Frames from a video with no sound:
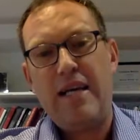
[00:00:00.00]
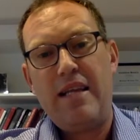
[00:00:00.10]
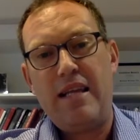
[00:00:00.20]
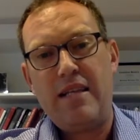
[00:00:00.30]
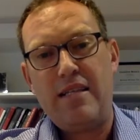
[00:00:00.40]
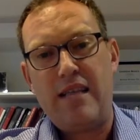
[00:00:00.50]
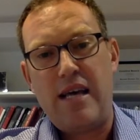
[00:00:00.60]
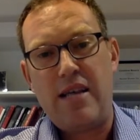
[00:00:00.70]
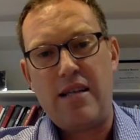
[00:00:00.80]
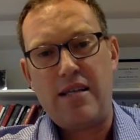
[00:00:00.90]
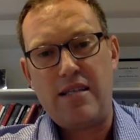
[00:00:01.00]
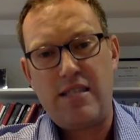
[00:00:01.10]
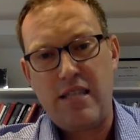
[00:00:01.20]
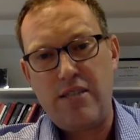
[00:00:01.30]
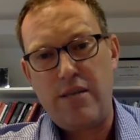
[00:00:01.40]
That is, that the
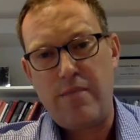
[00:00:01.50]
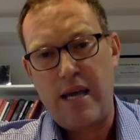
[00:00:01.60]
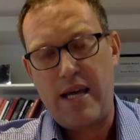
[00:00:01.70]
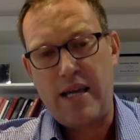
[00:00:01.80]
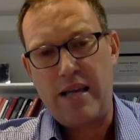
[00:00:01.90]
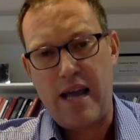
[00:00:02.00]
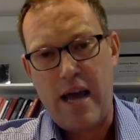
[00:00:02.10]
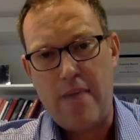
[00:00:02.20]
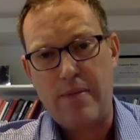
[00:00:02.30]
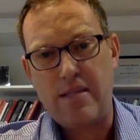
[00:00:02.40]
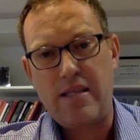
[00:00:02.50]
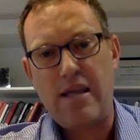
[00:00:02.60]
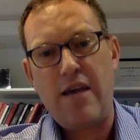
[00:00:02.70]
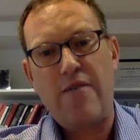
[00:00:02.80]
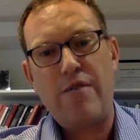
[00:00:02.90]
decision-making that happens and
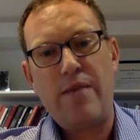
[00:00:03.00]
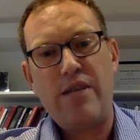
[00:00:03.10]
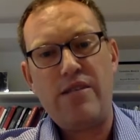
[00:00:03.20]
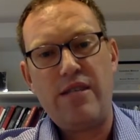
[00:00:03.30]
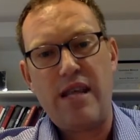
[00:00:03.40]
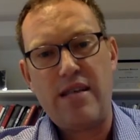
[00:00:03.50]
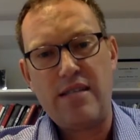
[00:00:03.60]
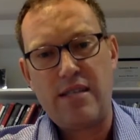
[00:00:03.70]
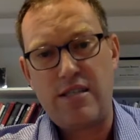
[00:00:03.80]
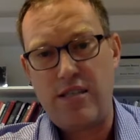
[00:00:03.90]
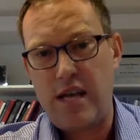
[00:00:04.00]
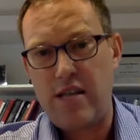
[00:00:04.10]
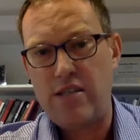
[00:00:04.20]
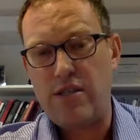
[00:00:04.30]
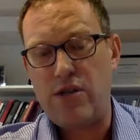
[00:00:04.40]
the information that is
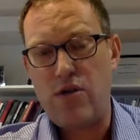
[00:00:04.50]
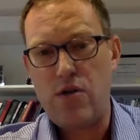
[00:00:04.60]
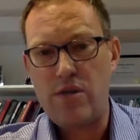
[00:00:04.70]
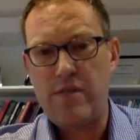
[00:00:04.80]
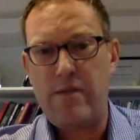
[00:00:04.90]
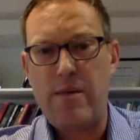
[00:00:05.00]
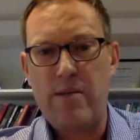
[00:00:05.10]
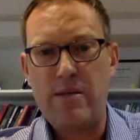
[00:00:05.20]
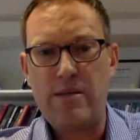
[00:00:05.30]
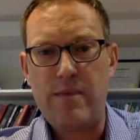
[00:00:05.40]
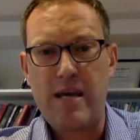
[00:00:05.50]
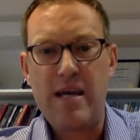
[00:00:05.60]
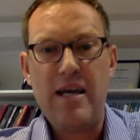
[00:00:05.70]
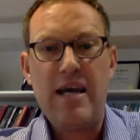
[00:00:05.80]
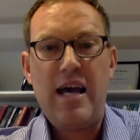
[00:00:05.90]
exchanged in the course of a public debate,
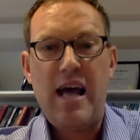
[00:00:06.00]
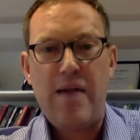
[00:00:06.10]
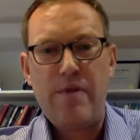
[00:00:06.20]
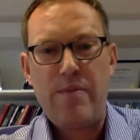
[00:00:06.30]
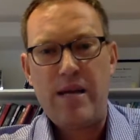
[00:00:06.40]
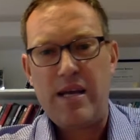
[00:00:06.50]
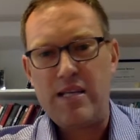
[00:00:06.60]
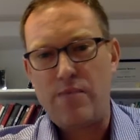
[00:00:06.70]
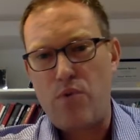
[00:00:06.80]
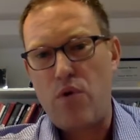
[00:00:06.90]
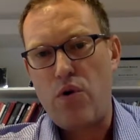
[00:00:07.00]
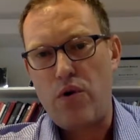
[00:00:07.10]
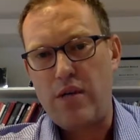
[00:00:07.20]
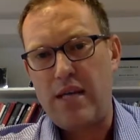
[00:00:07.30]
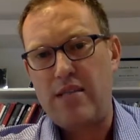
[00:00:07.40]
everybody has more
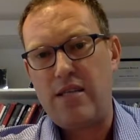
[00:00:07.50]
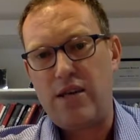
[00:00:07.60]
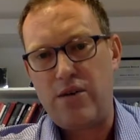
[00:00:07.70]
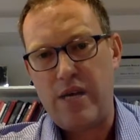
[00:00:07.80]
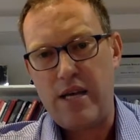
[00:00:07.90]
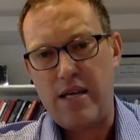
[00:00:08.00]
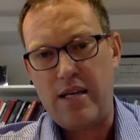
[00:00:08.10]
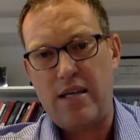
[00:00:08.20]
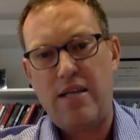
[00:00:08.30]
or less agreed